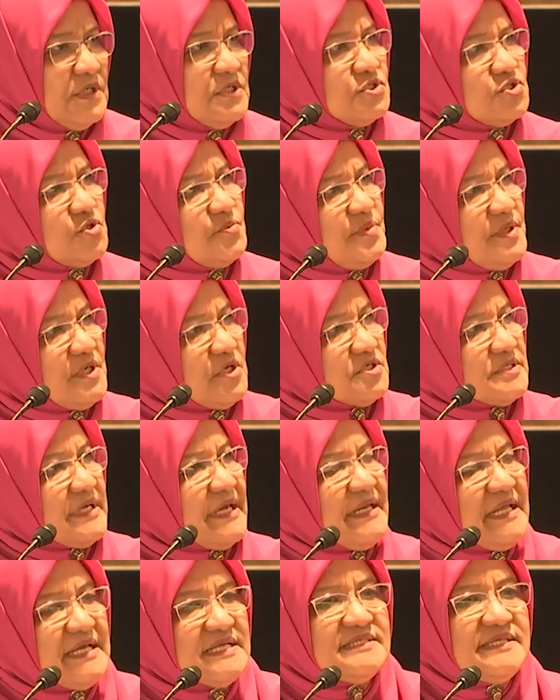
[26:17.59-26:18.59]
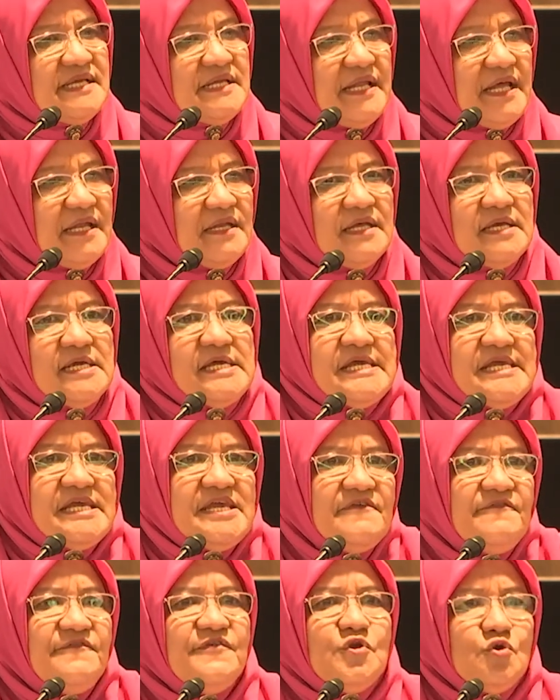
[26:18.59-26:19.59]
So because, and then say that
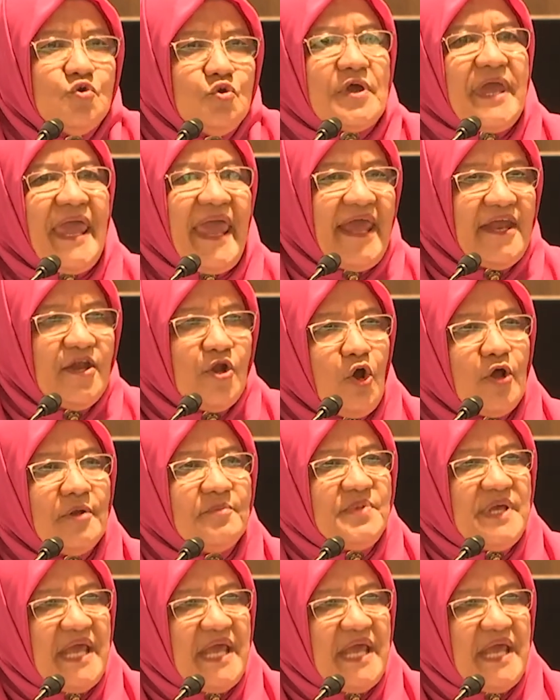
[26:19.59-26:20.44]
if you cannot